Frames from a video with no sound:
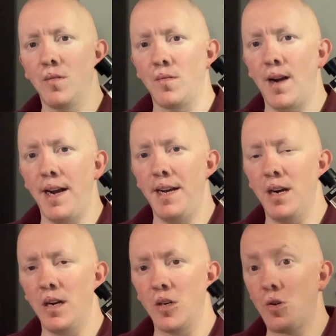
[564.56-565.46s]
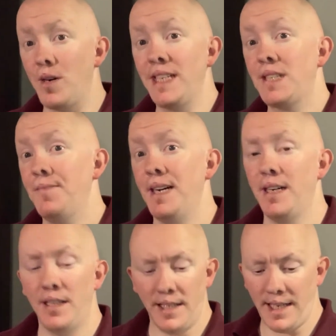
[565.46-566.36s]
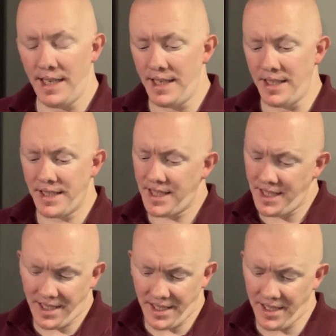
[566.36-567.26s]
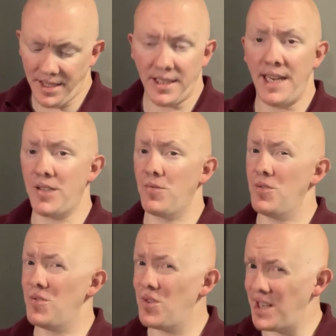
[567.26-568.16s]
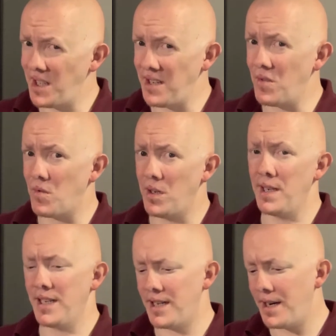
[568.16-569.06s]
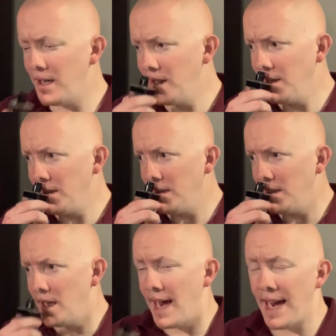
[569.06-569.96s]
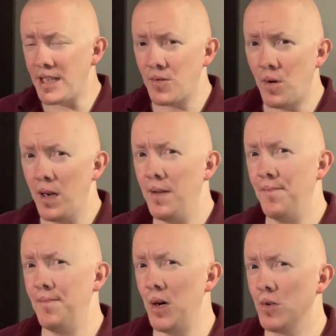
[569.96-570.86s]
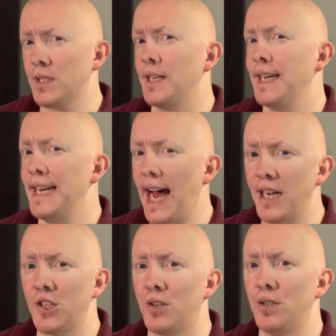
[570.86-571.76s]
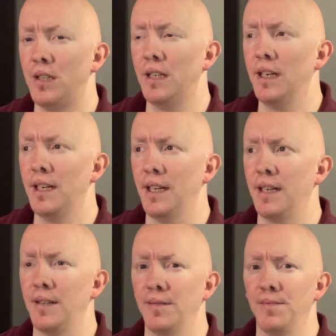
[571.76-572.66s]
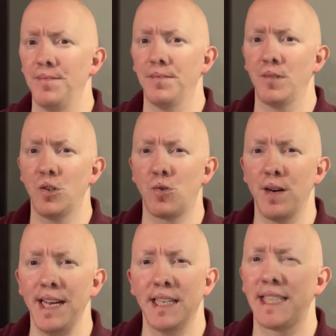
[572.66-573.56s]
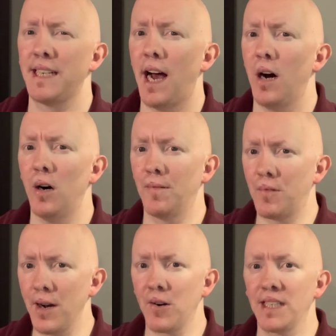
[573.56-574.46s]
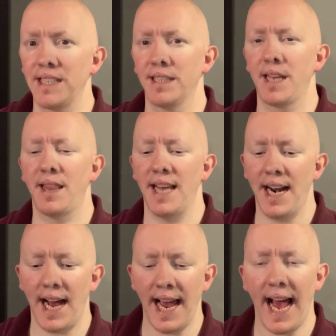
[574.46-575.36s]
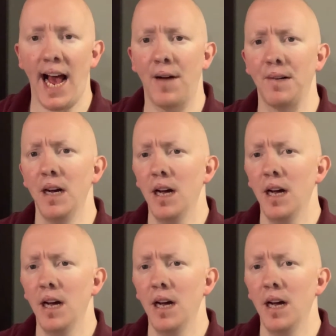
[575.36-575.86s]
right here. Green Spell it's really, really good. It's one of the most natural green style of fragrances that I have,